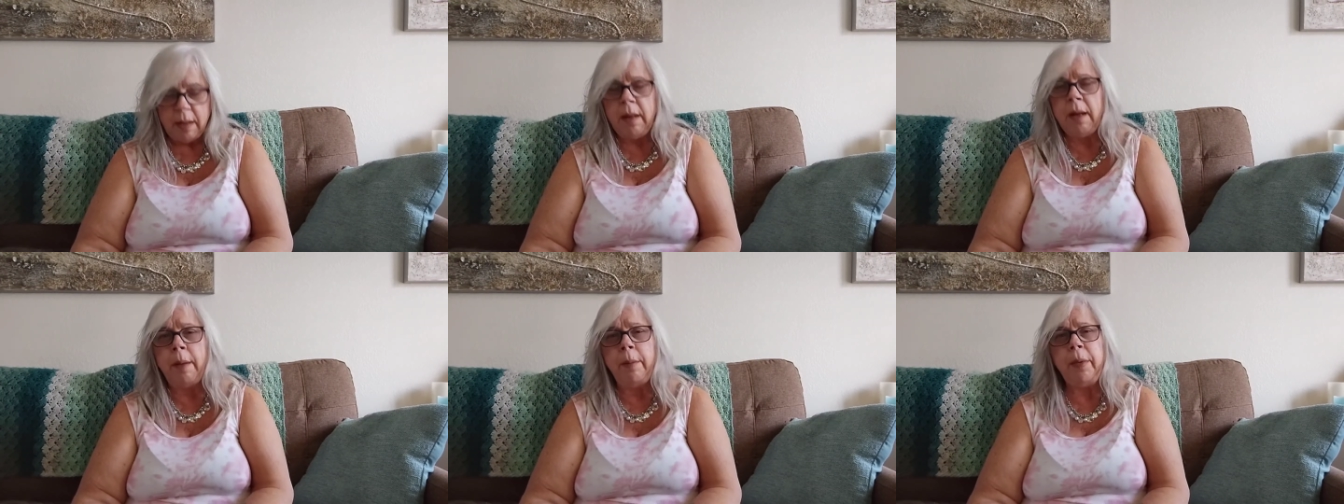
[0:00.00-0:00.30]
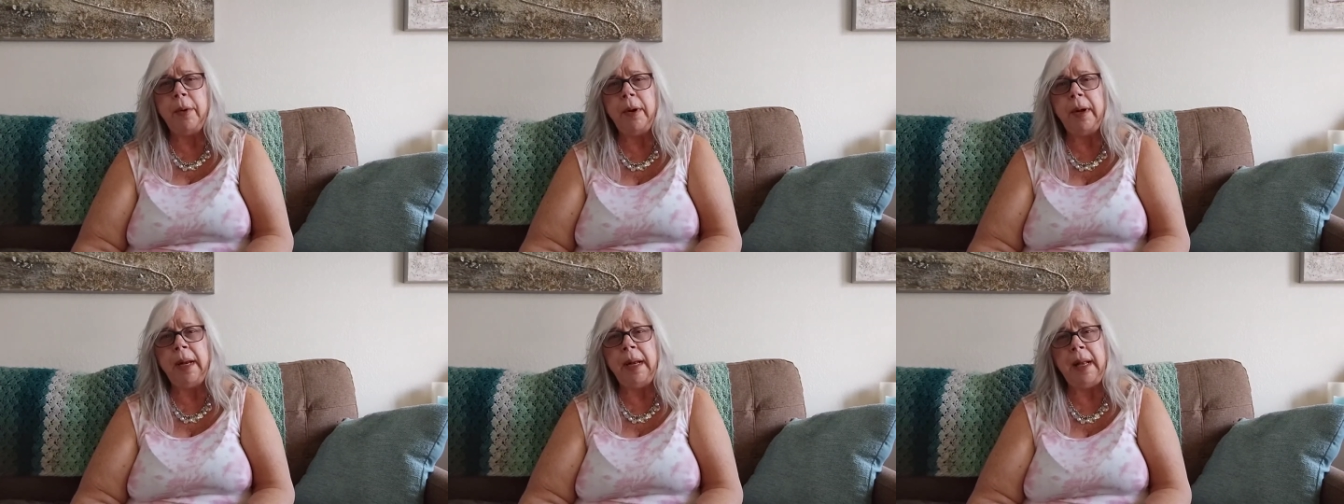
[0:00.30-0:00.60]

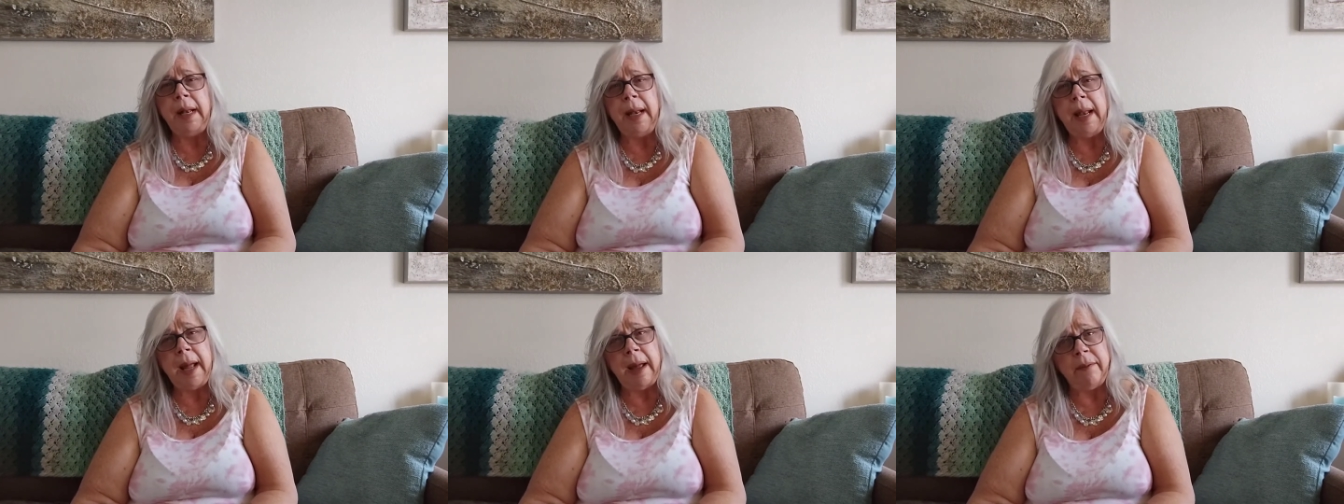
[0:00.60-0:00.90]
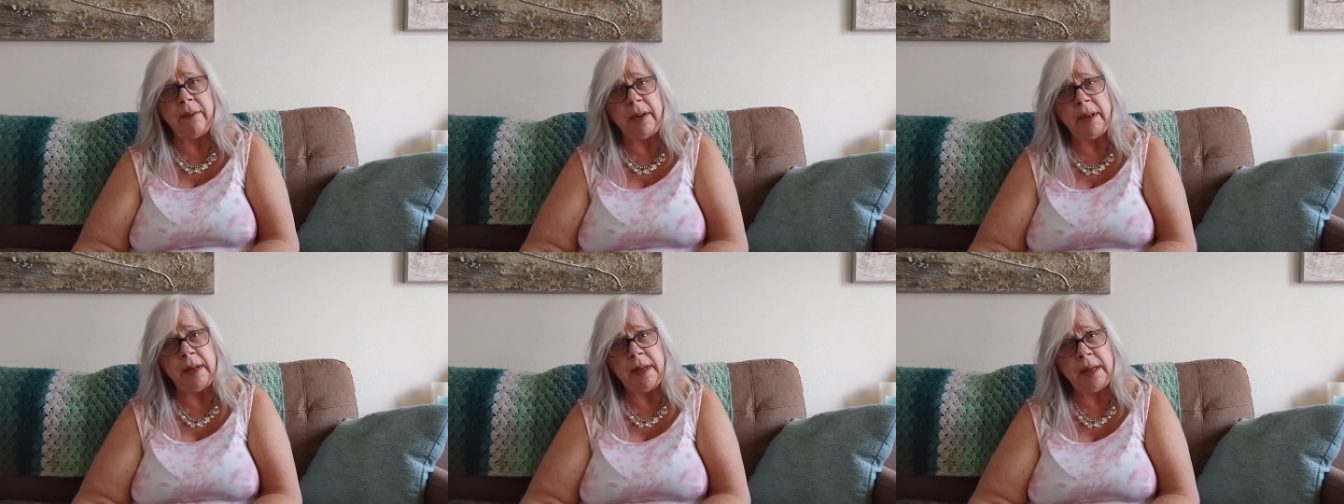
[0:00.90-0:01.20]
Number
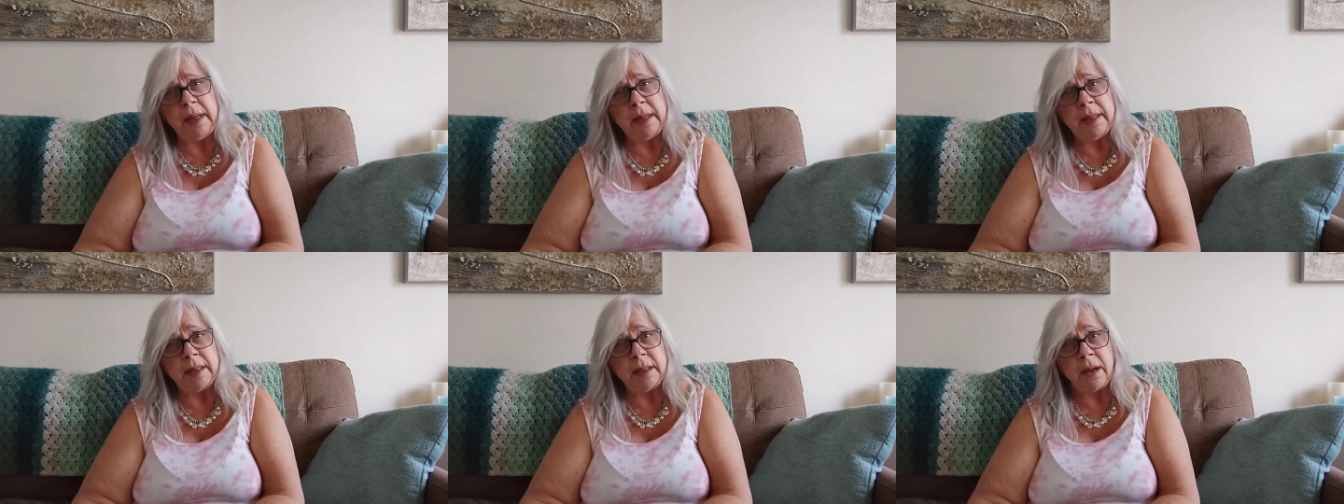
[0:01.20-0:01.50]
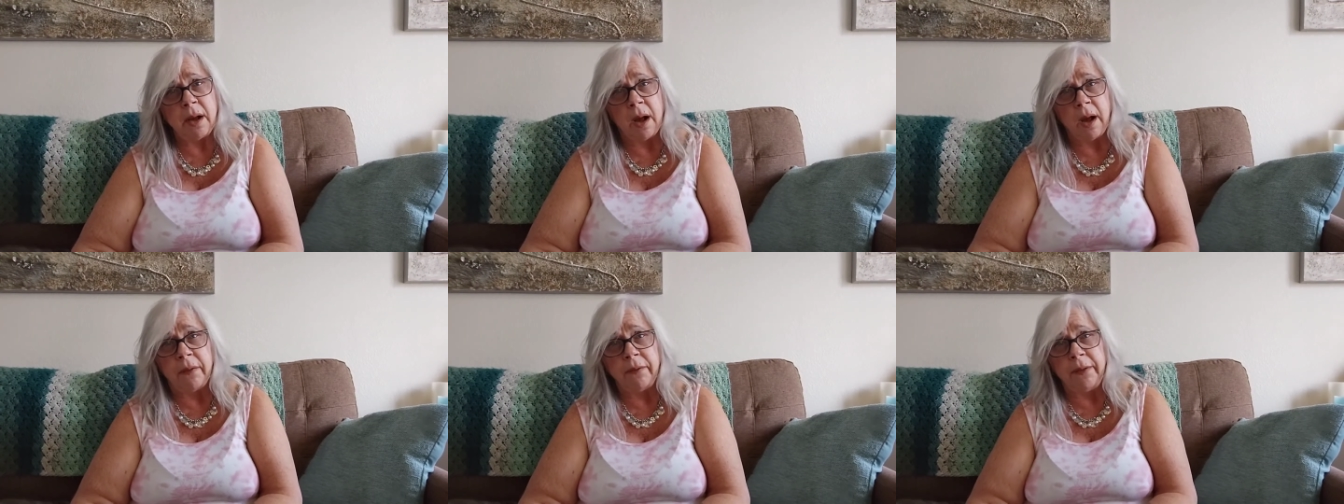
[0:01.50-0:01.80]
11 is
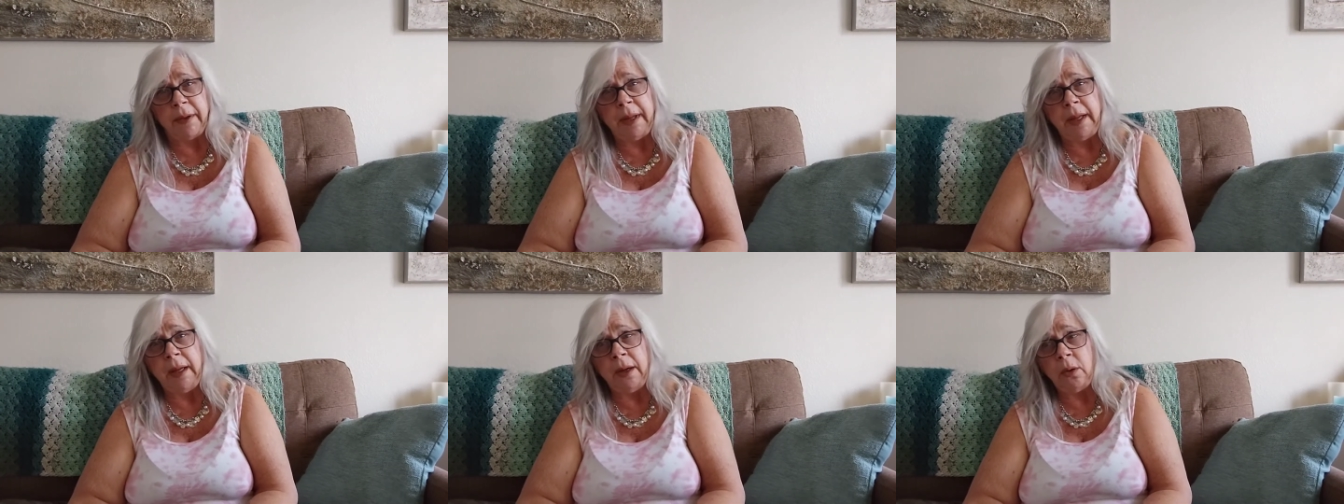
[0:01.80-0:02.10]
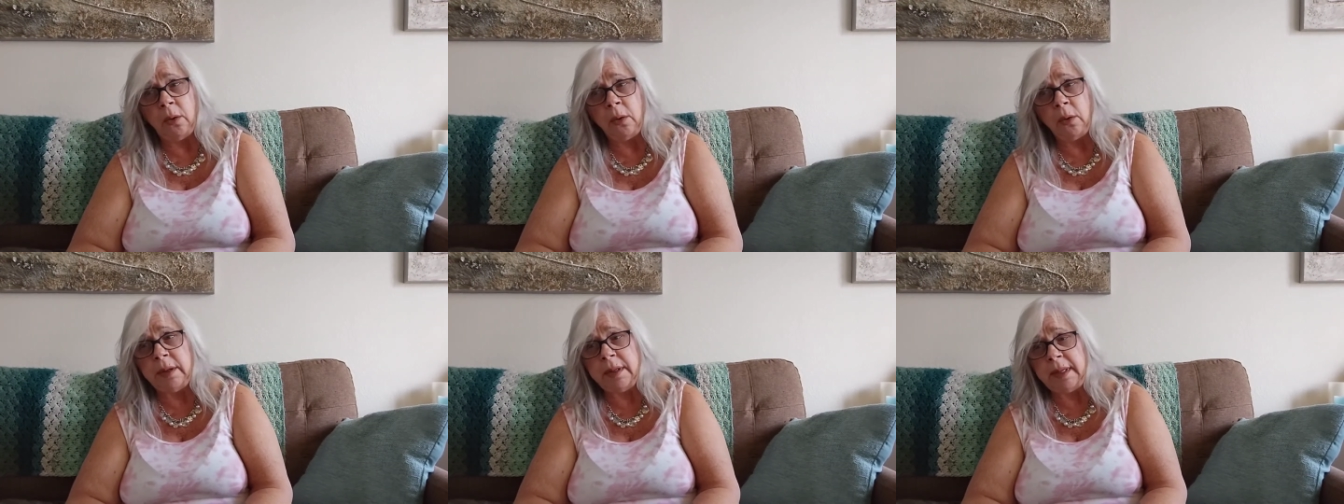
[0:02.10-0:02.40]
coffee
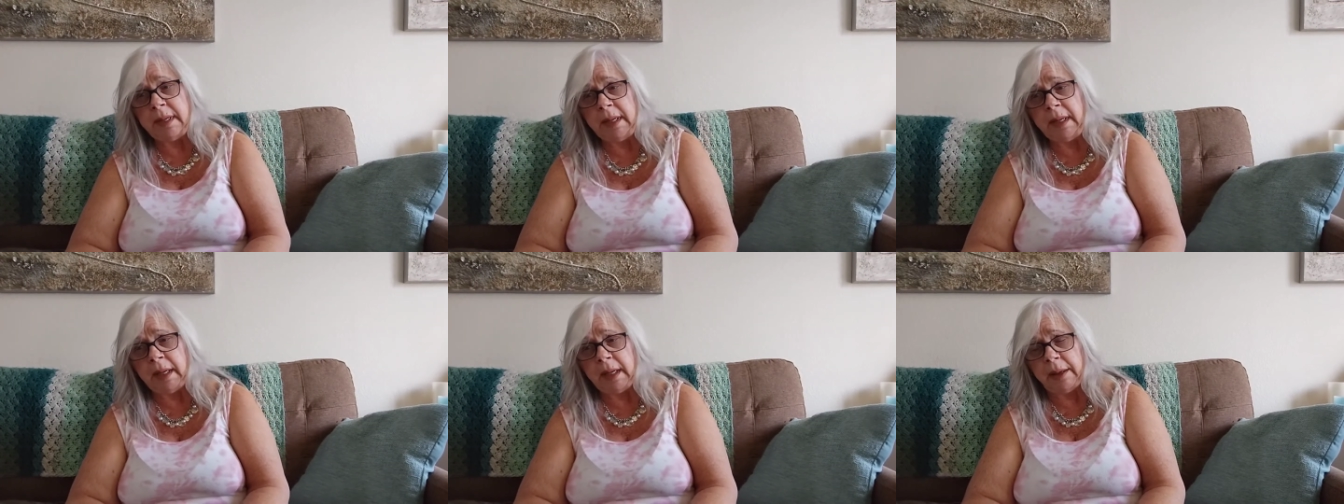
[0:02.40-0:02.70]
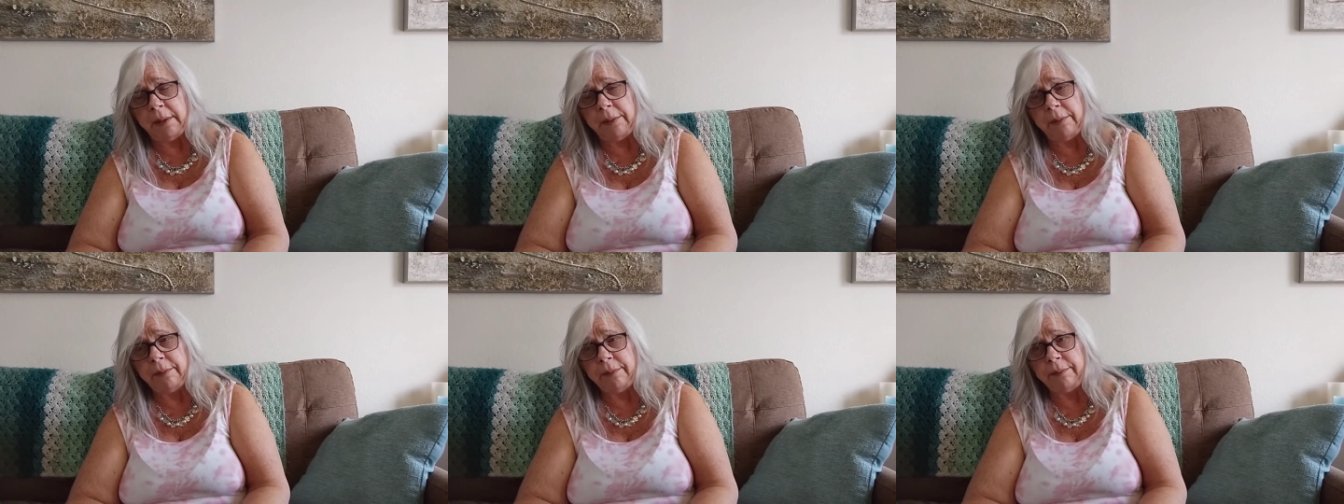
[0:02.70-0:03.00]
or
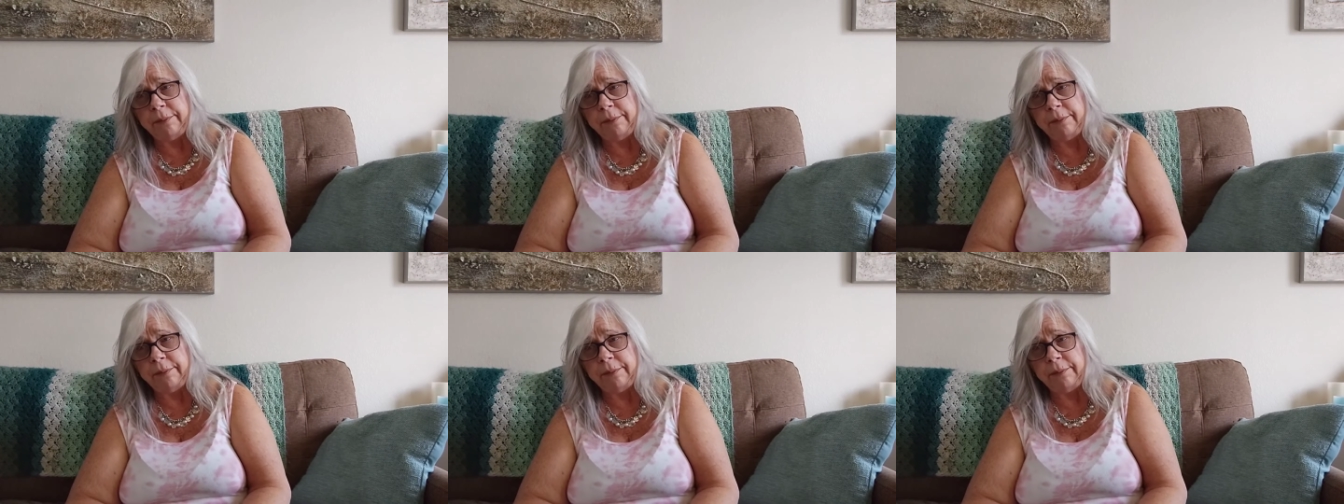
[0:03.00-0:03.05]
tea.